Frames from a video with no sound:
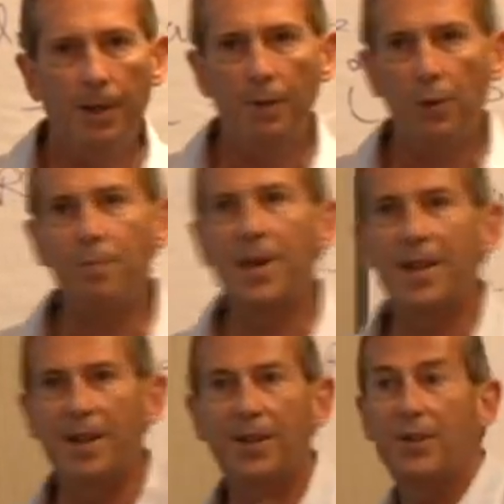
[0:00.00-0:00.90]
It wouldn't
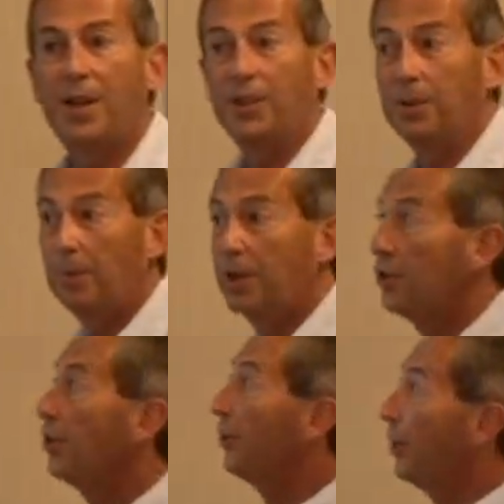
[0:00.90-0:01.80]
make any sense
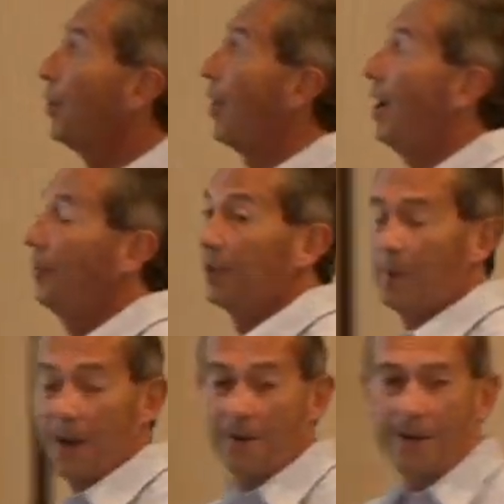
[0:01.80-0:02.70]
because you do not have to
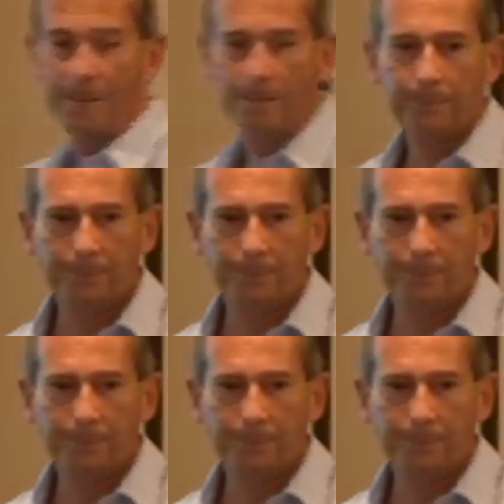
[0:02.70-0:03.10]
bear it.